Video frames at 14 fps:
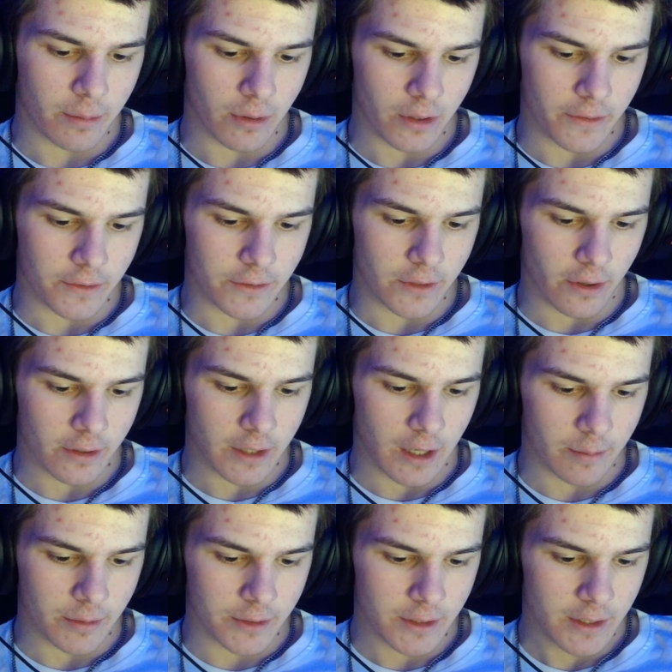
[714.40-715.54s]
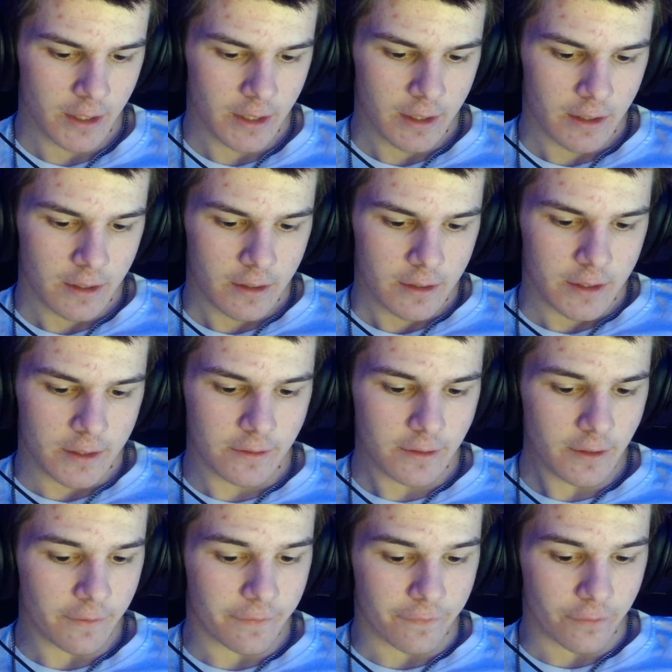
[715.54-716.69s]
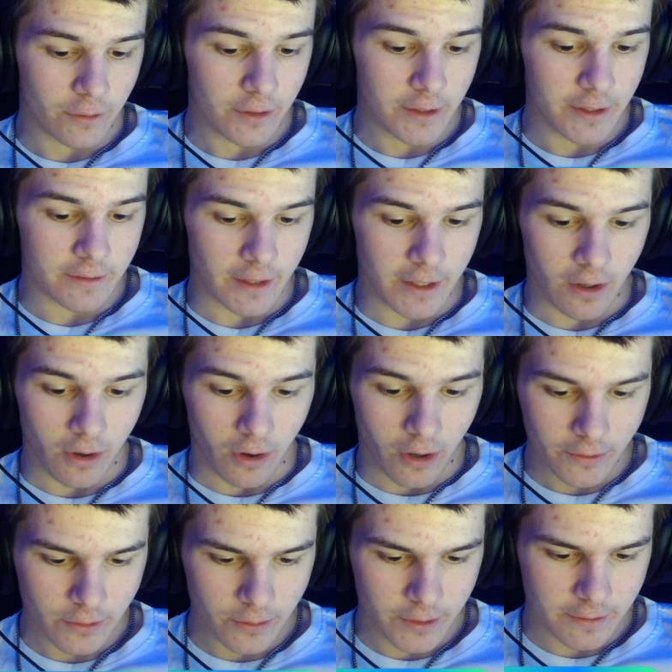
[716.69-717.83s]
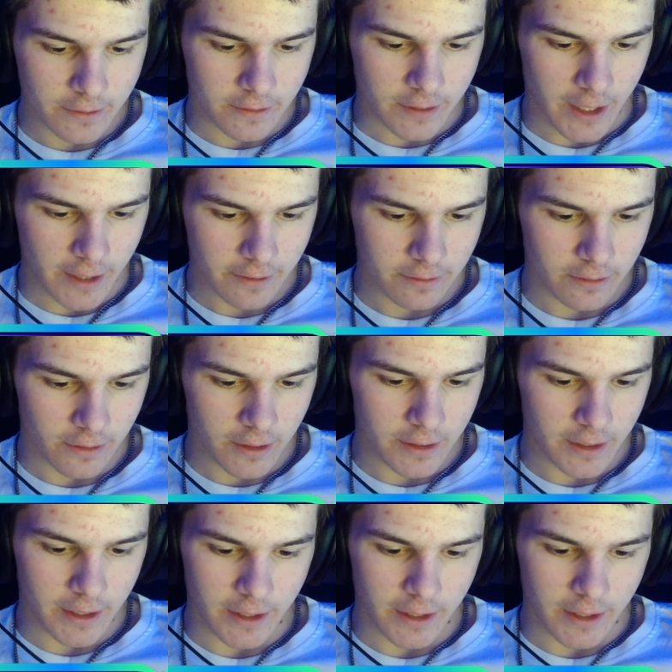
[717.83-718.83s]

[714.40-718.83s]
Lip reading: on the Dark Goblin. He's going to freeze, and it also hits the Tesla,